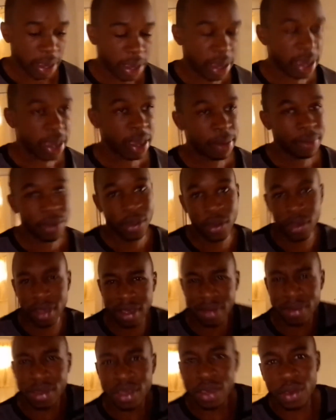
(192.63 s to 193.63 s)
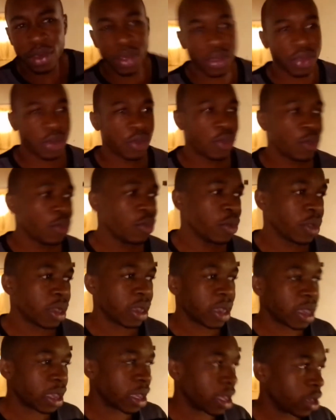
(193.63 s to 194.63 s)
uh, because I'm still in school.
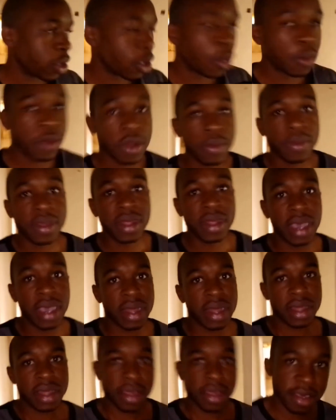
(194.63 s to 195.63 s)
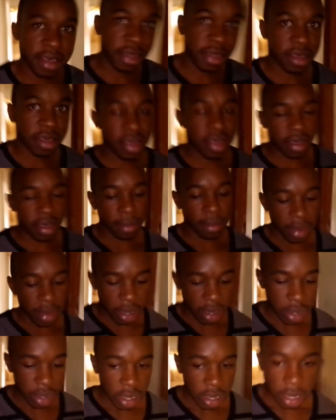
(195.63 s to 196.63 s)
I hope to be done this
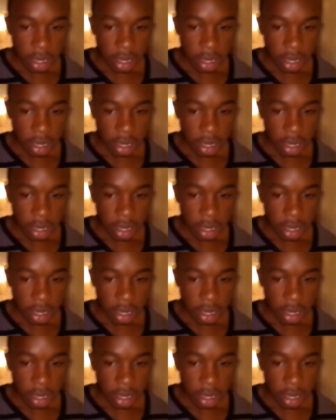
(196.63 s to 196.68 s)
December.